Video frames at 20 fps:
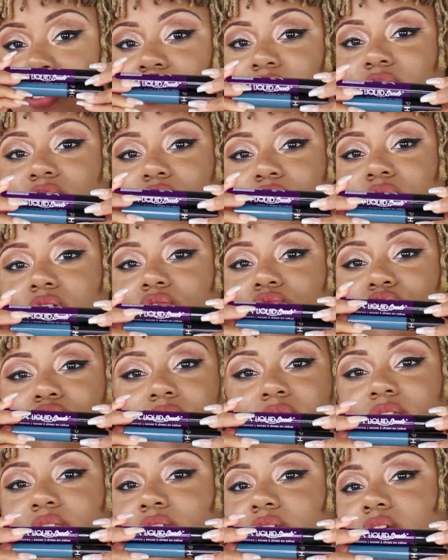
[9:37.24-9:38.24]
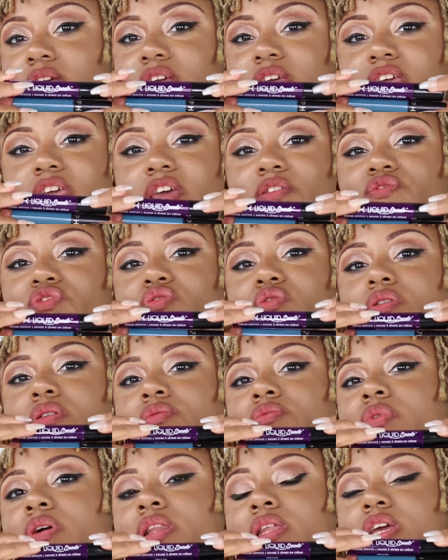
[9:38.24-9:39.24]
It's going to really give you a
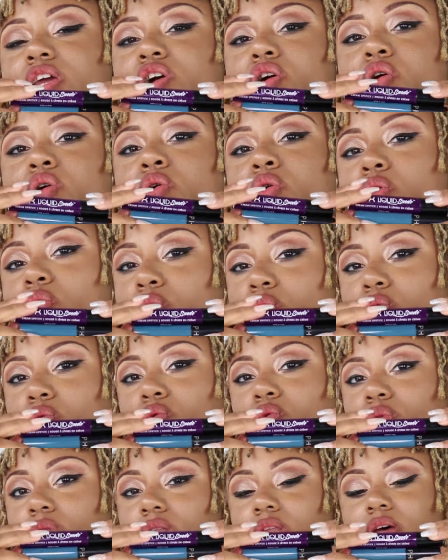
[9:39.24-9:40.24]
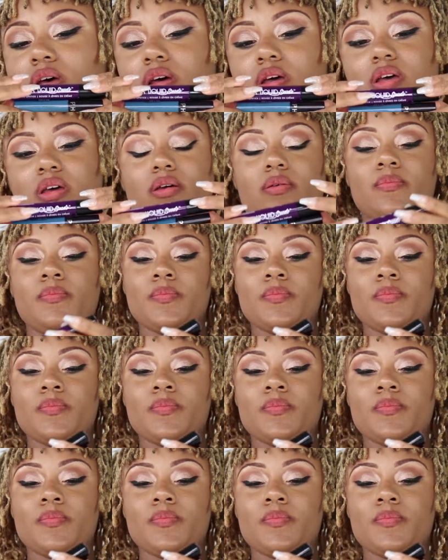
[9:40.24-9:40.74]
really cool look.